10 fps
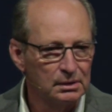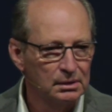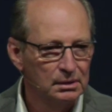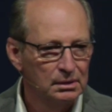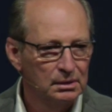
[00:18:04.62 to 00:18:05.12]

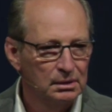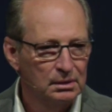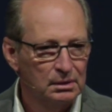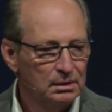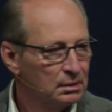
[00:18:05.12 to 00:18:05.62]

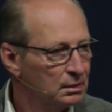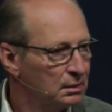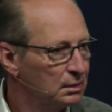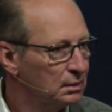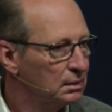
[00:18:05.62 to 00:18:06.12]

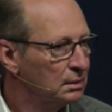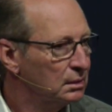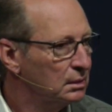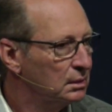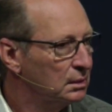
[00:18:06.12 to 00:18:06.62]

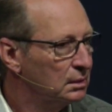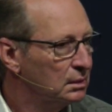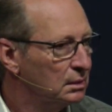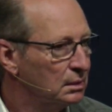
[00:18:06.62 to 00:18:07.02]
No one is speaking in this clip.